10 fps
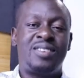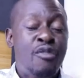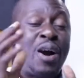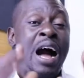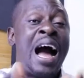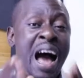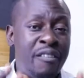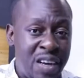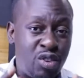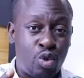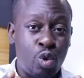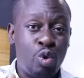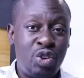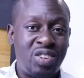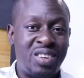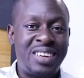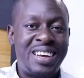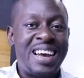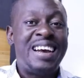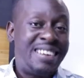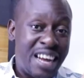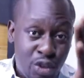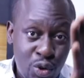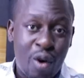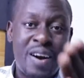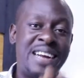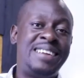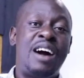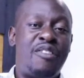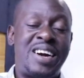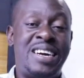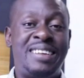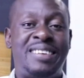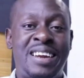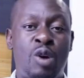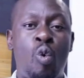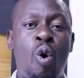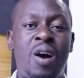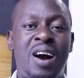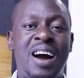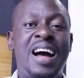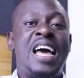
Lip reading: If you can have a solution, then you already have created a work.